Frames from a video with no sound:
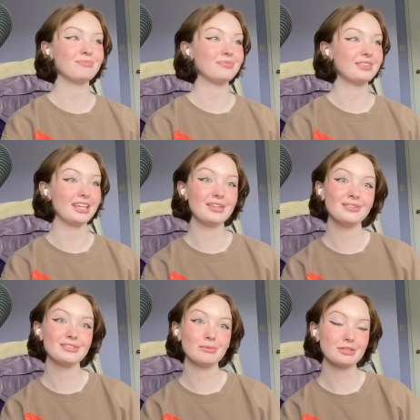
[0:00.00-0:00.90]
thank you
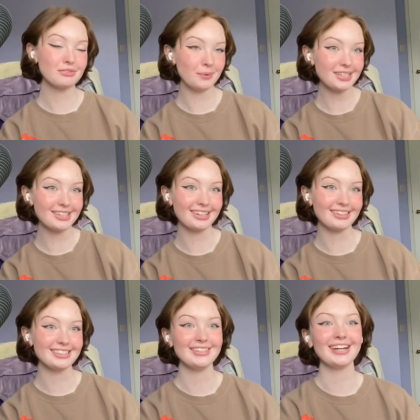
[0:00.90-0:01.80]
so much for watching, and I'll
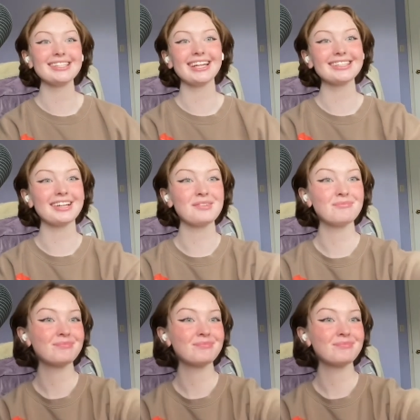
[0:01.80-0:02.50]
see you guys next time.